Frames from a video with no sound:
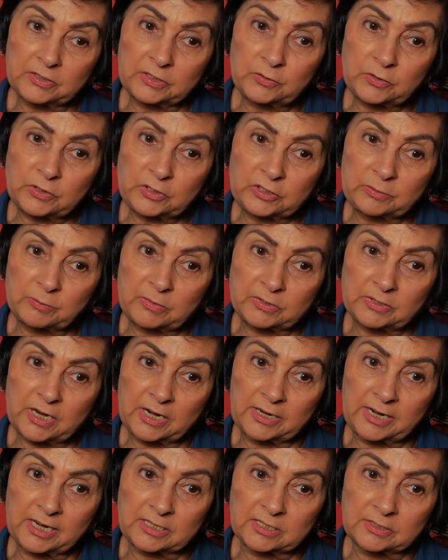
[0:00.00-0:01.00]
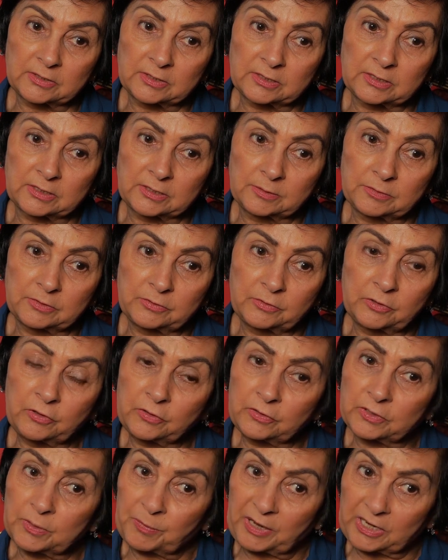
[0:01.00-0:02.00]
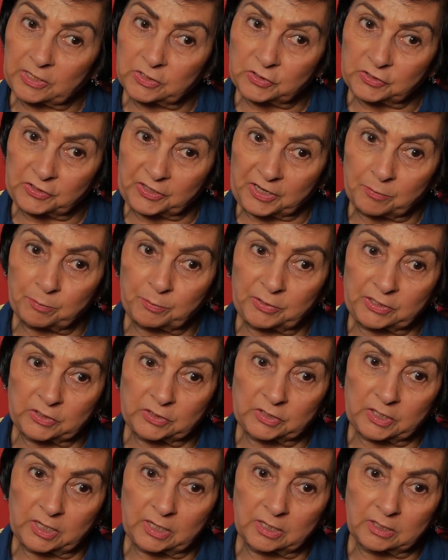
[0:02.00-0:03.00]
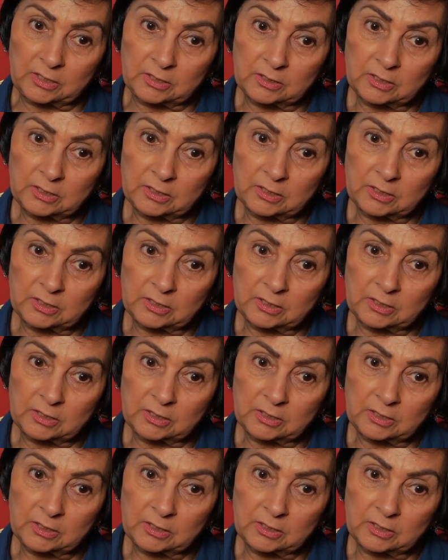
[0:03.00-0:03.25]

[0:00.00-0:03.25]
streamer director, not the mainstream, but the